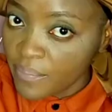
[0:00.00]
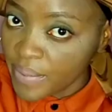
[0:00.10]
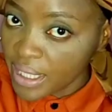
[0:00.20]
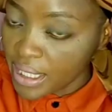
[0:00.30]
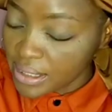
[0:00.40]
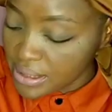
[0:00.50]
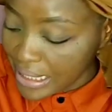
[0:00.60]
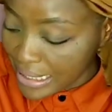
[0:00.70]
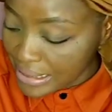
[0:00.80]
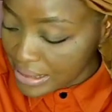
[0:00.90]
pick it
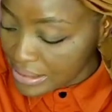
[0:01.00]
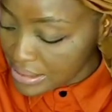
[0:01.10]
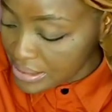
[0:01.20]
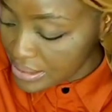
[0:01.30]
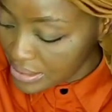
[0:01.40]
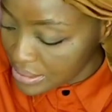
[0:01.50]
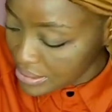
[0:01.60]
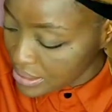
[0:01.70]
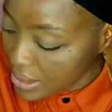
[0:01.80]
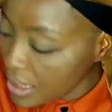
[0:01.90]
like this.
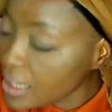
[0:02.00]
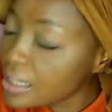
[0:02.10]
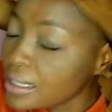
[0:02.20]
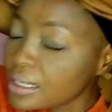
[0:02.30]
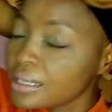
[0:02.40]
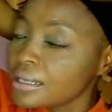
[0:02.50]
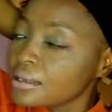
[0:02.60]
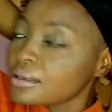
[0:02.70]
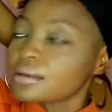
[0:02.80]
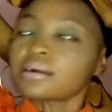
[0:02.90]
Okay,
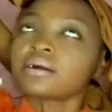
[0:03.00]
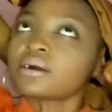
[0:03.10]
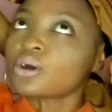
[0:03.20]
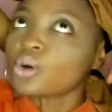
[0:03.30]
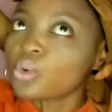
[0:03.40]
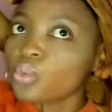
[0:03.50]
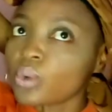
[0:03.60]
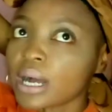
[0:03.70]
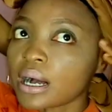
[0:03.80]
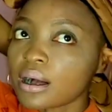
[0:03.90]
oh
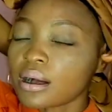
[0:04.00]
wow,